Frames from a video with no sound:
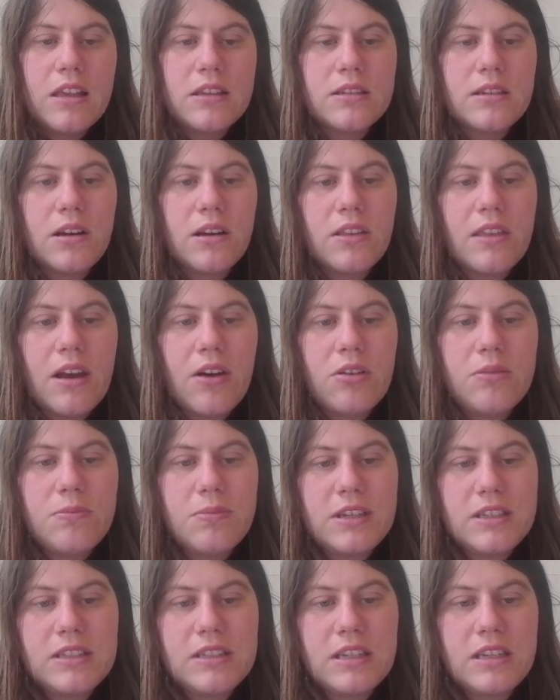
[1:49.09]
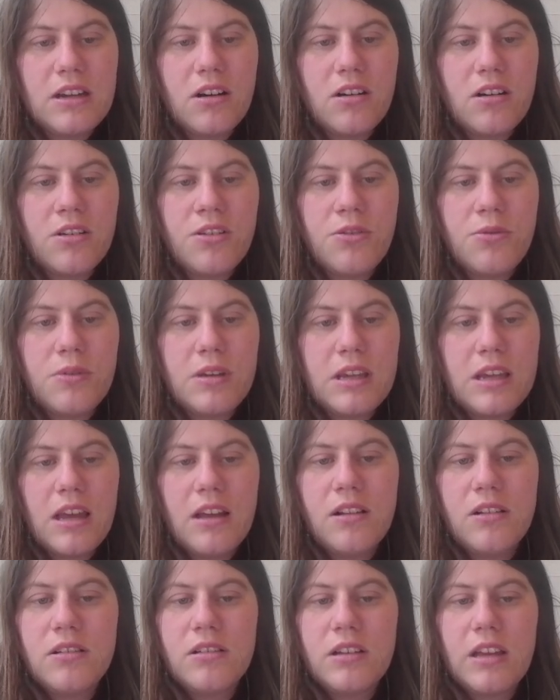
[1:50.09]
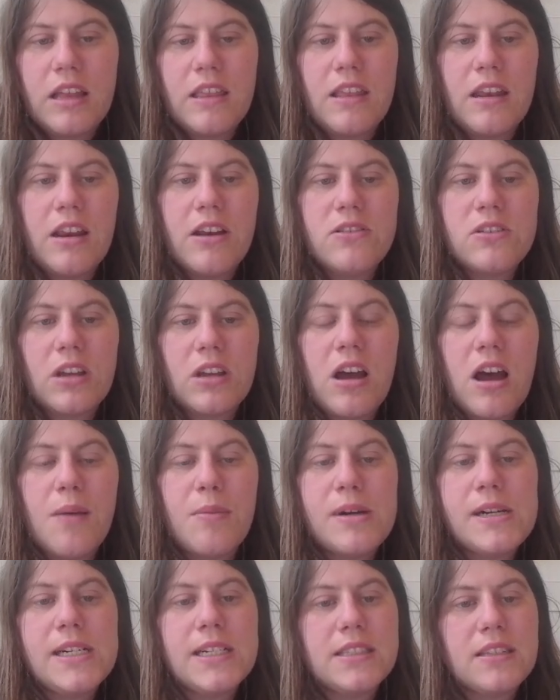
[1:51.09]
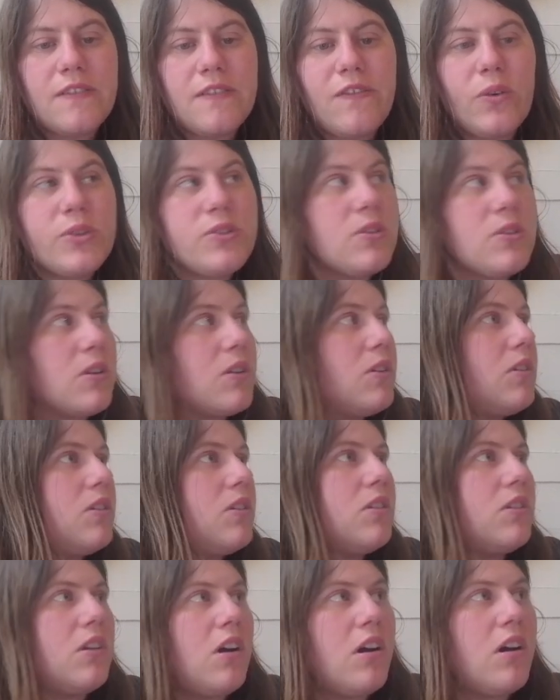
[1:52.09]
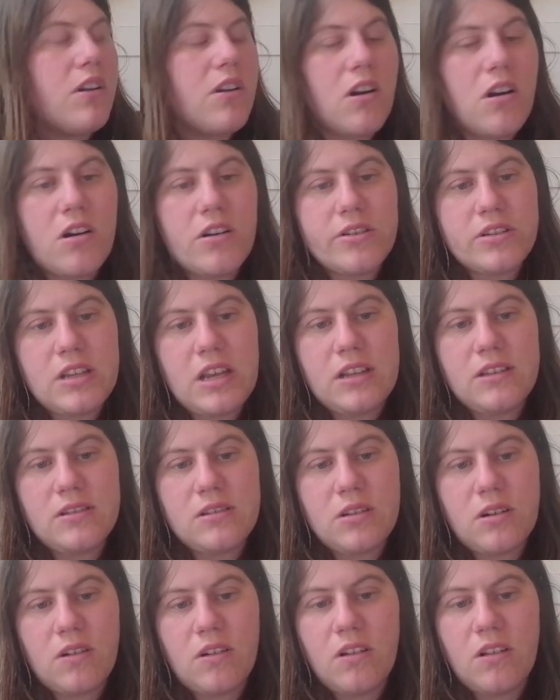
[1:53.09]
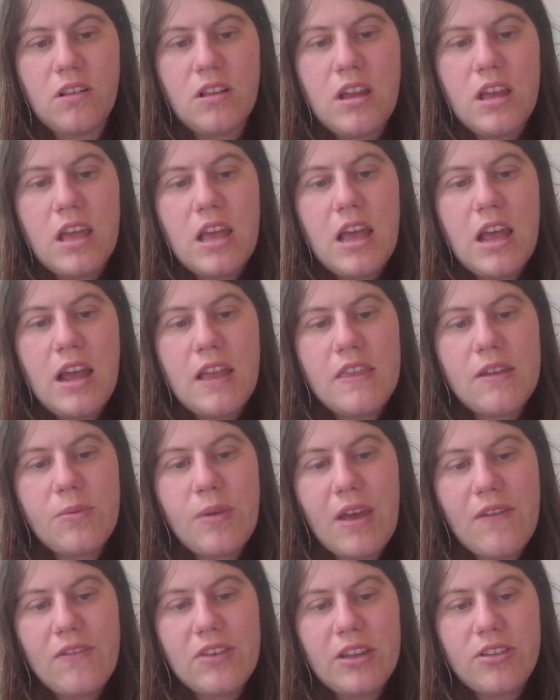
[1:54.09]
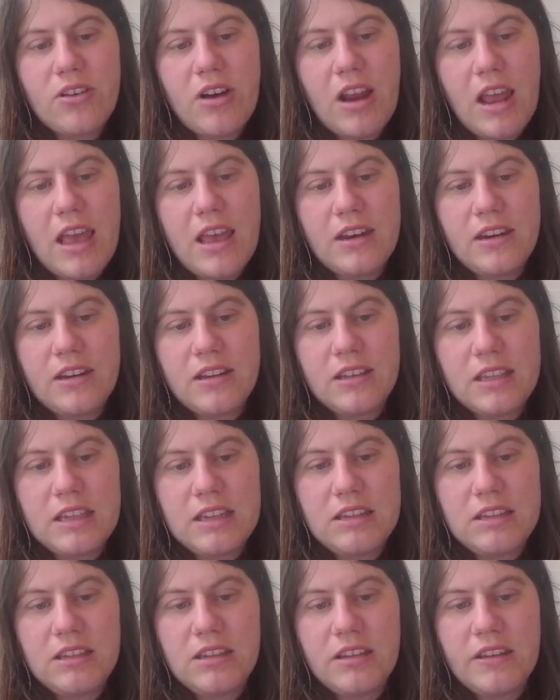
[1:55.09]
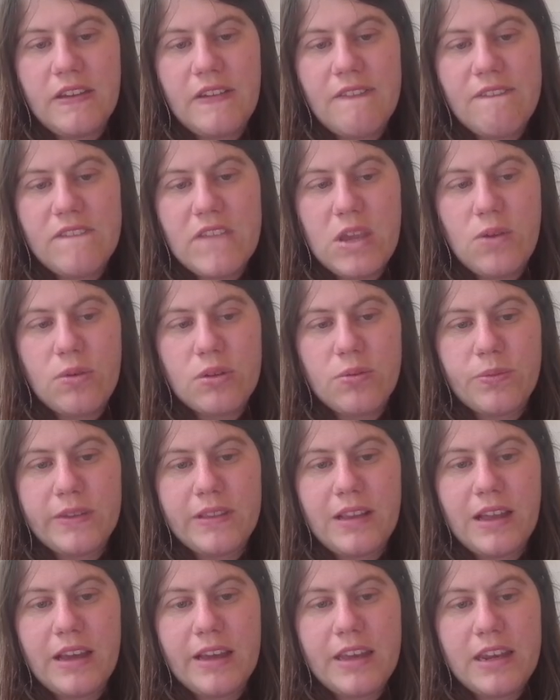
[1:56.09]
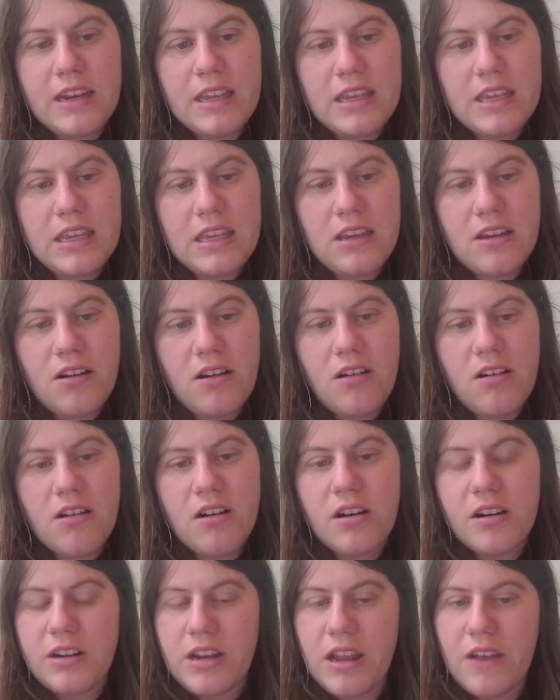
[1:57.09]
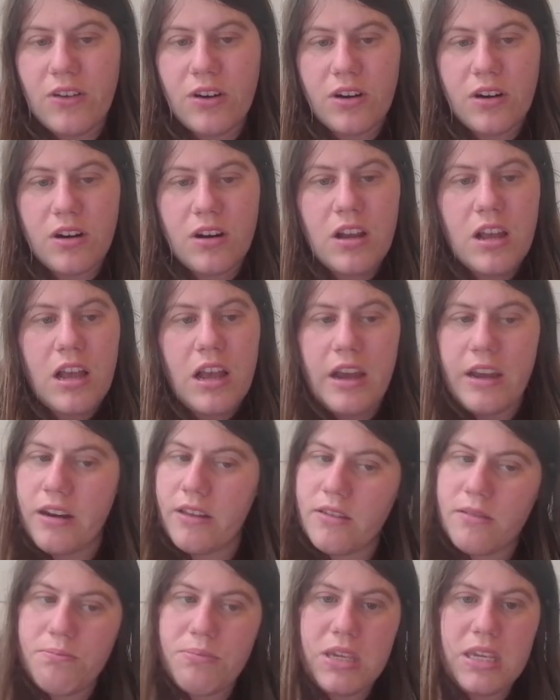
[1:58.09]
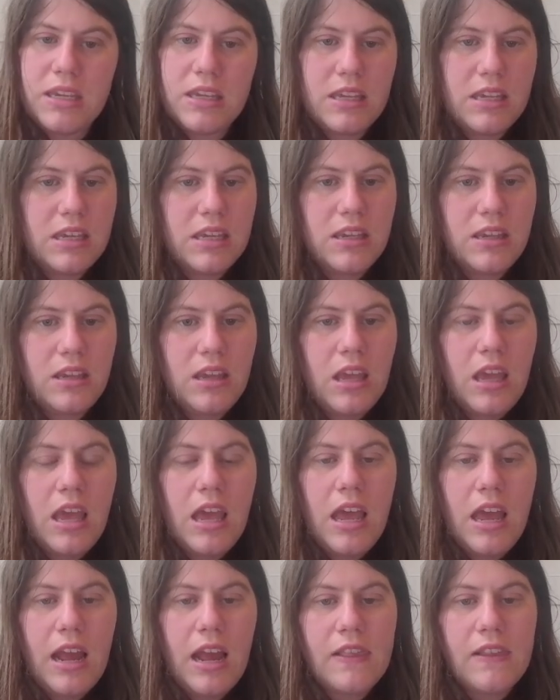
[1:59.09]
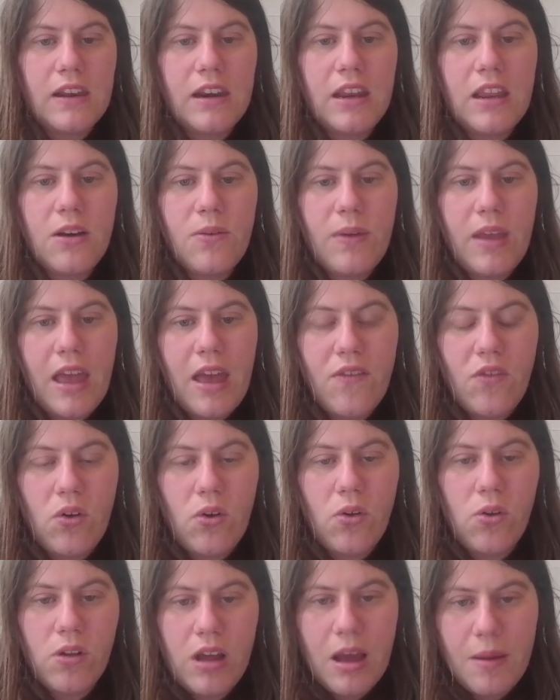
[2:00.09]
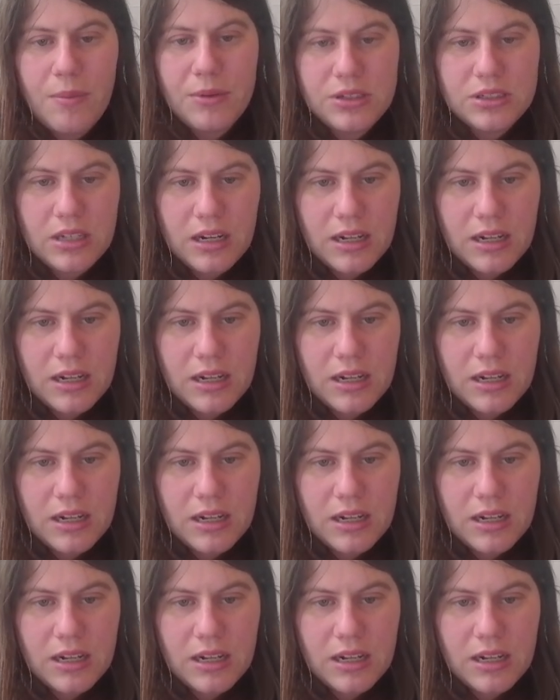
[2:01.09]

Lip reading: So that would be C-R-U-E-L. And then here's a comma. It's a full circle on our sentence circle. And then we have another N, E, V with one line, E, R, never, another B, E. And then here we have a whole gob of